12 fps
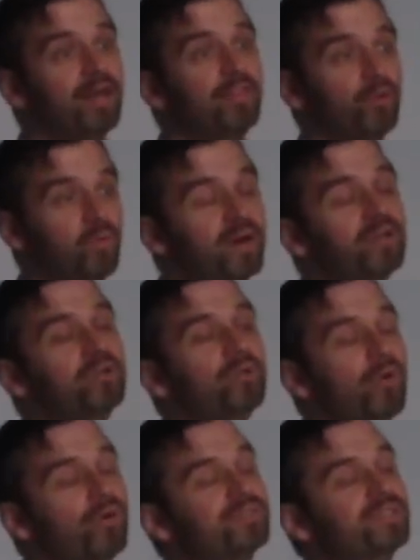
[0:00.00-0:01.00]
The one who
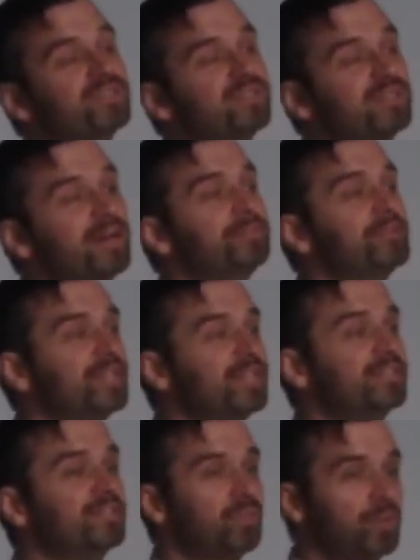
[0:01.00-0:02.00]
holds the scepter
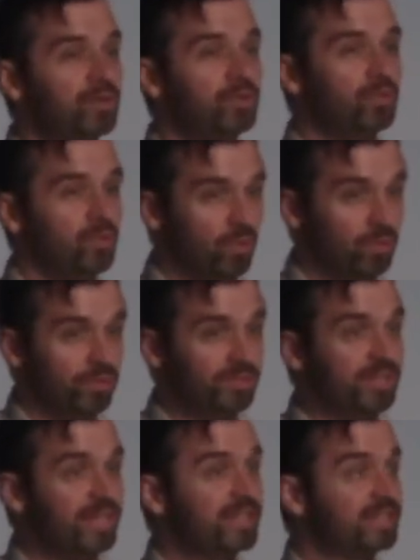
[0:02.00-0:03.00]
is the one who rules.
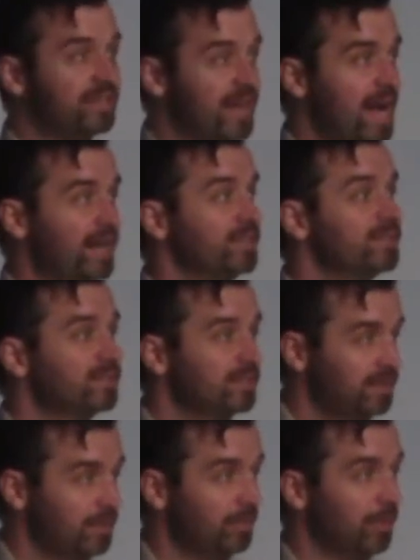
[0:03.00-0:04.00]
It is that
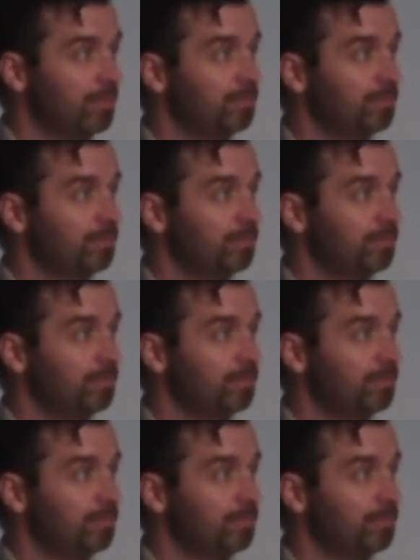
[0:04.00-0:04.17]
simple.